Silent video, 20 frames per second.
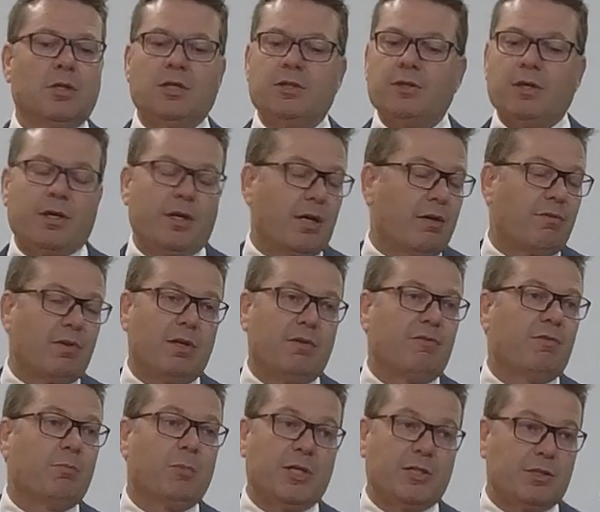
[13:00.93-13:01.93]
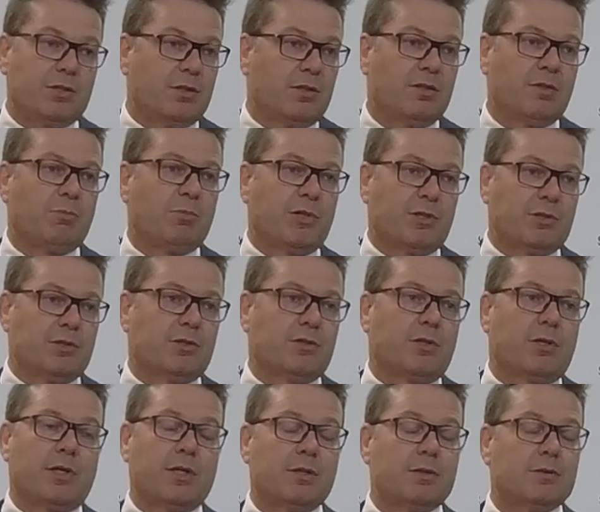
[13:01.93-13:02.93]
I don't have that information at present,
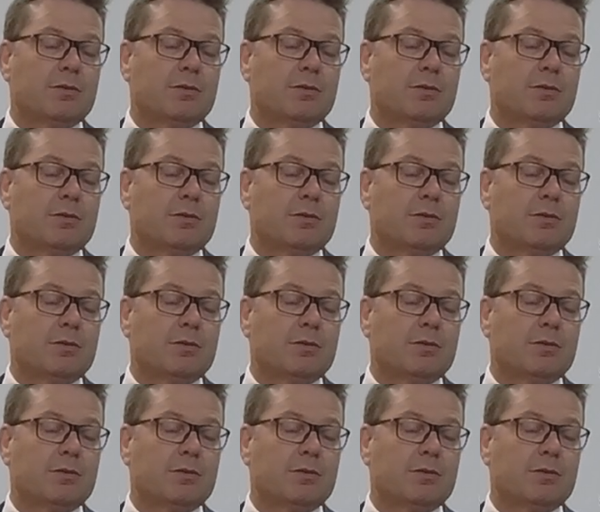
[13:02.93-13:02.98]
sorry.